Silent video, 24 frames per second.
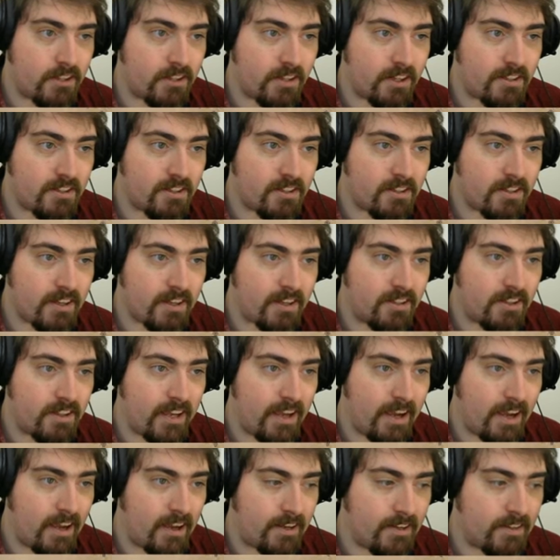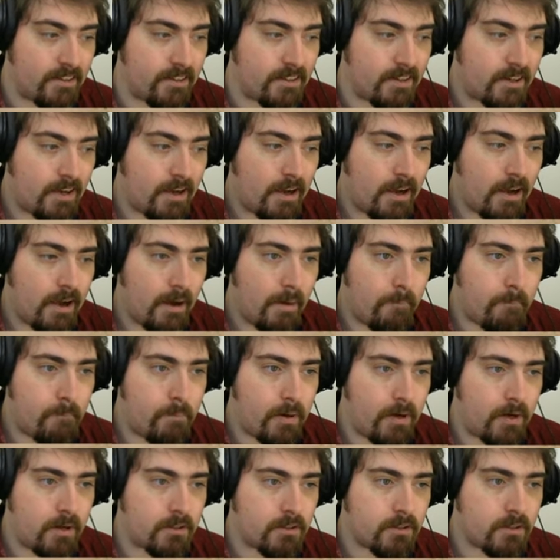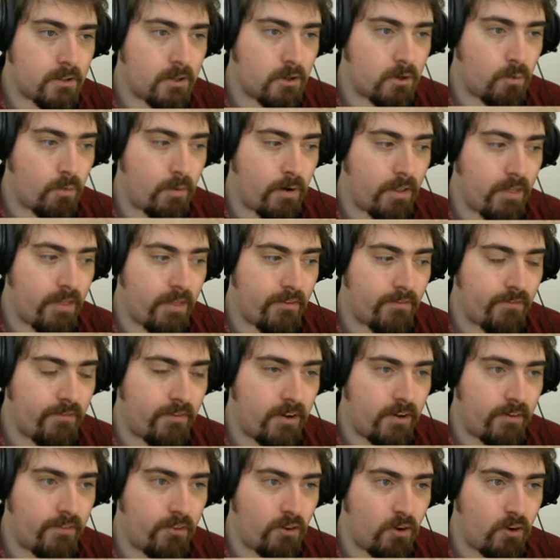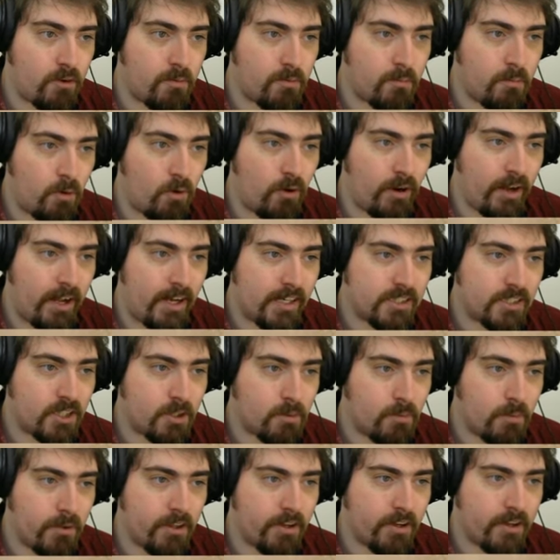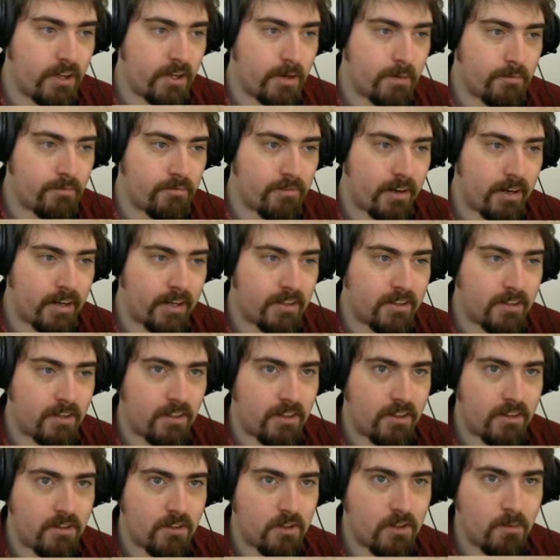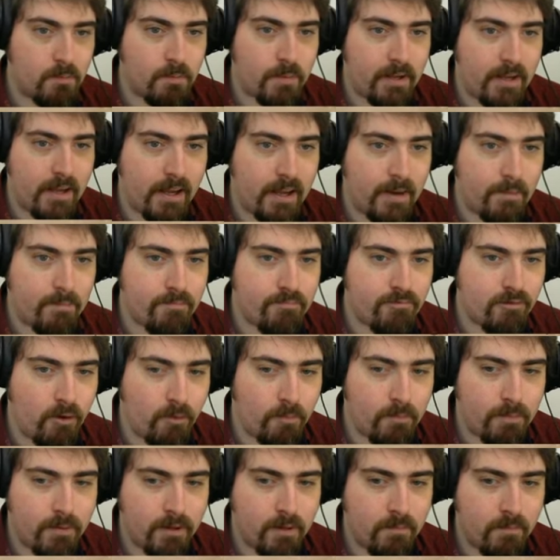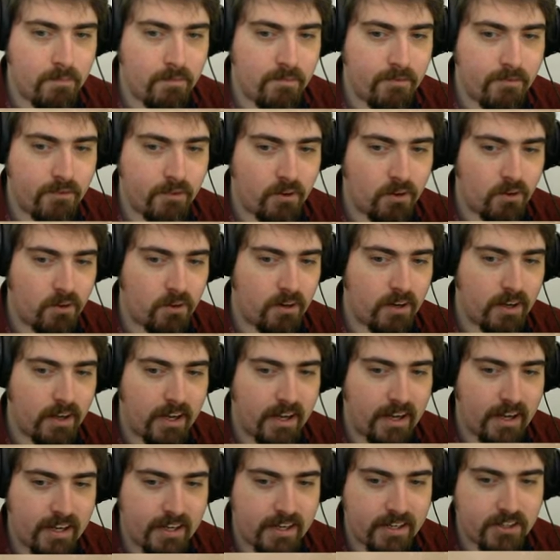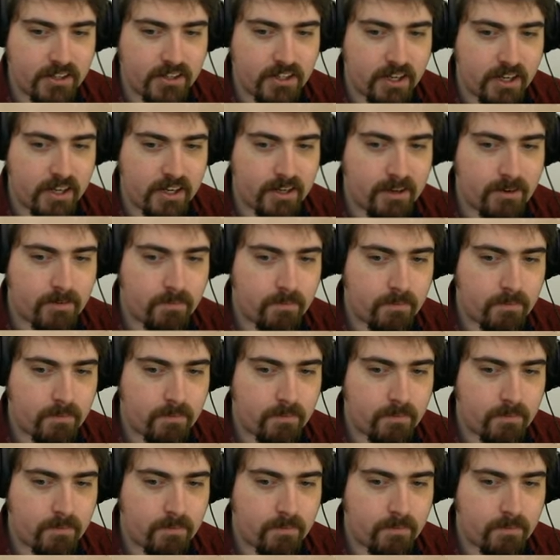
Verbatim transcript: Jesters in the end. But with Furfa on more health and with a gun upgrade, this could be a problem for A J.